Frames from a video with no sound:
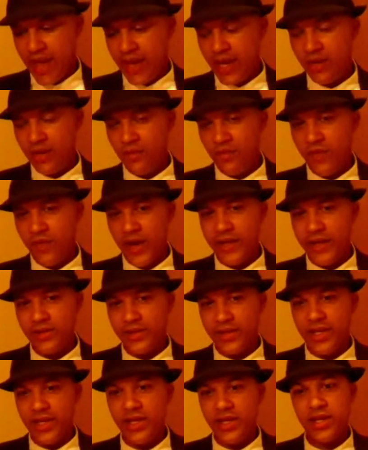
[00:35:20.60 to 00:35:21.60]
And
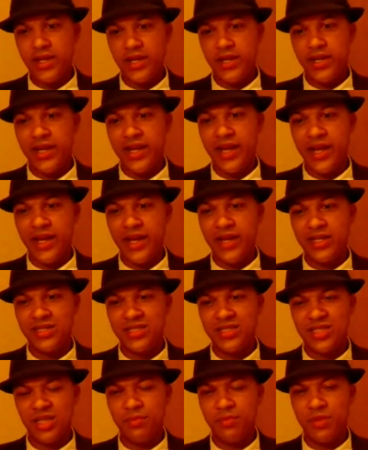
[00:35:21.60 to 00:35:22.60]
finally,
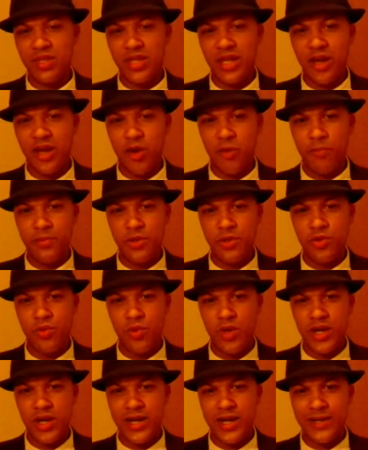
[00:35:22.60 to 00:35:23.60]
something to help
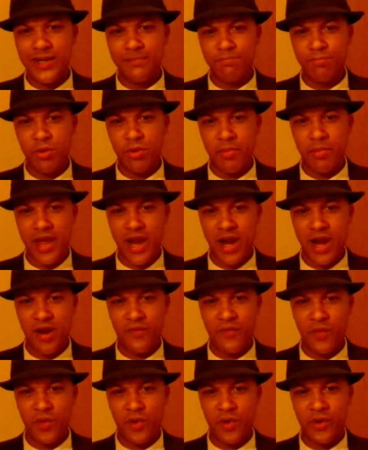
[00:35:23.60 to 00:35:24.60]
you
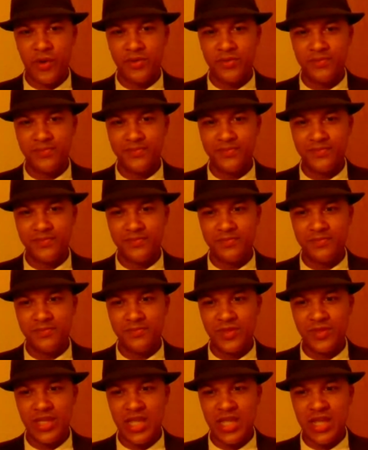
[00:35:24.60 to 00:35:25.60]
prepare for
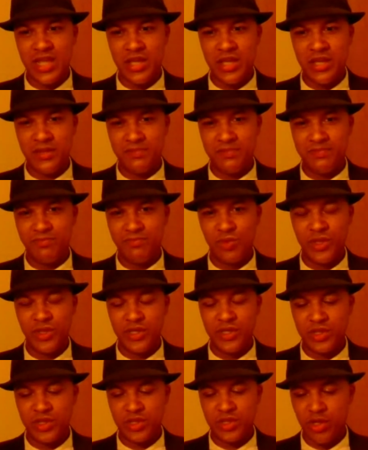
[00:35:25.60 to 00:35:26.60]
the
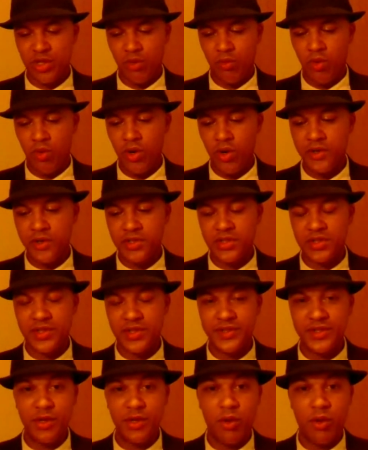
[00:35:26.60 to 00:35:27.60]
release of Secret Wars is the
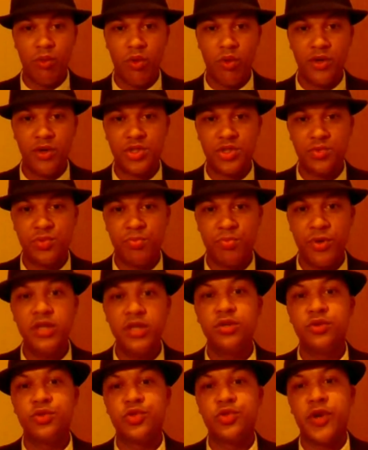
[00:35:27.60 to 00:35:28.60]
Secret Wars
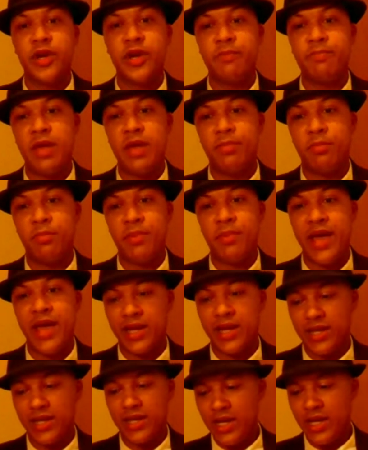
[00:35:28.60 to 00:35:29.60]
Prelude trade
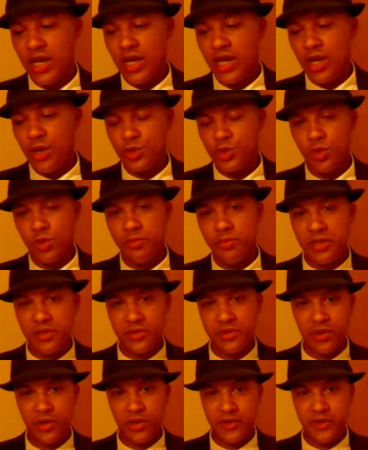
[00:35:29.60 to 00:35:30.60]
paperback, which will be
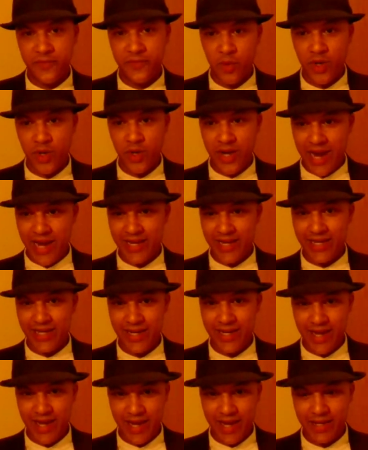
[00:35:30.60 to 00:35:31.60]

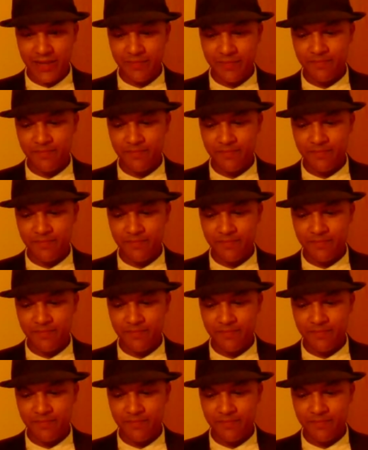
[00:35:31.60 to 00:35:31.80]
$34.99.